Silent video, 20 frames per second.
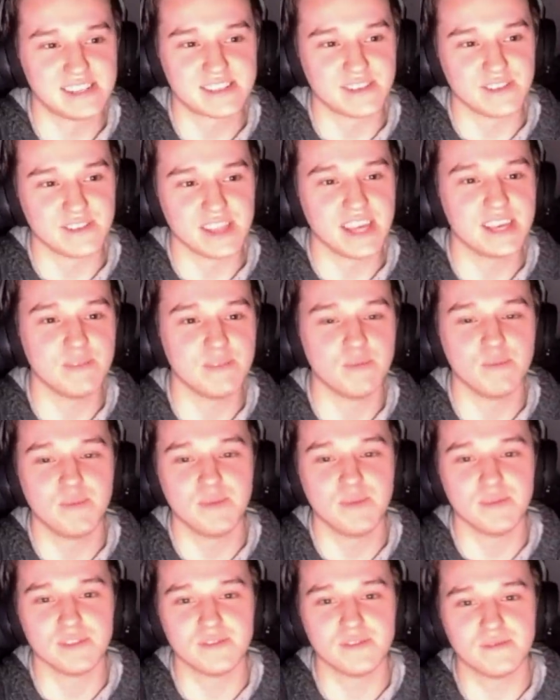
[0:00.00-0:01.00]
don't like it when
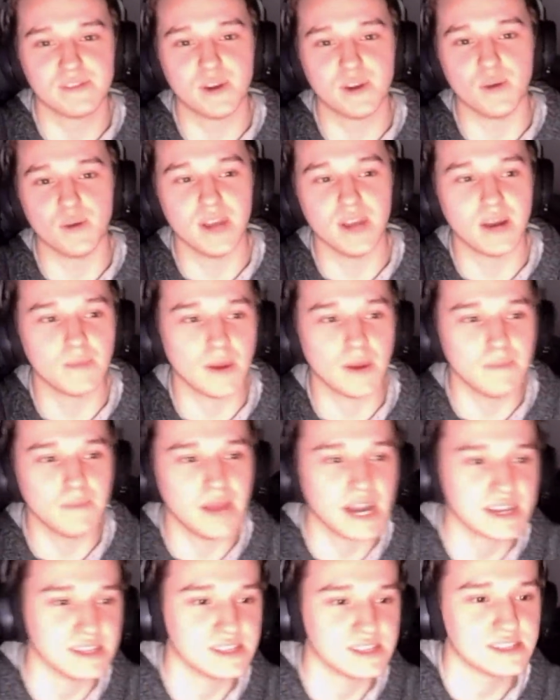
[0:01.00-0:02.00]
people go behind my
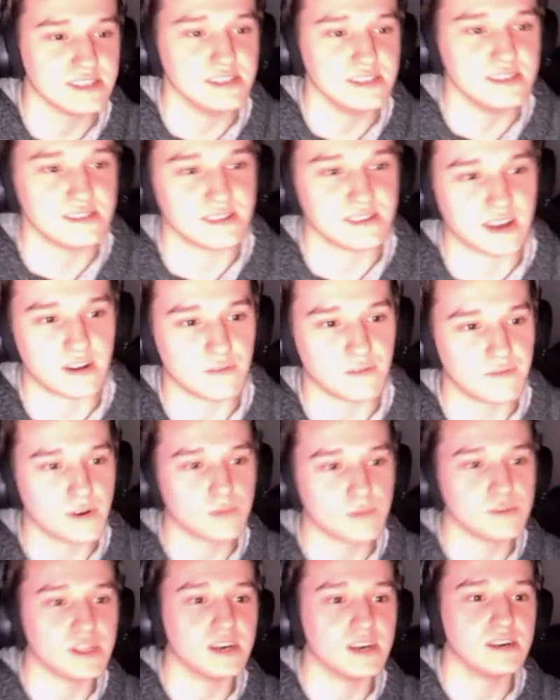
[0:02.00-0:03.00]
back and shit. I don't
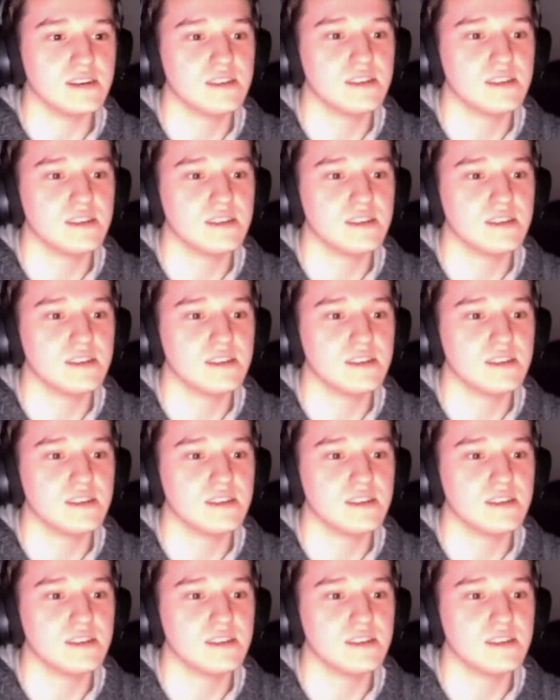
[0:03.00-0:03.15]
fuck with that.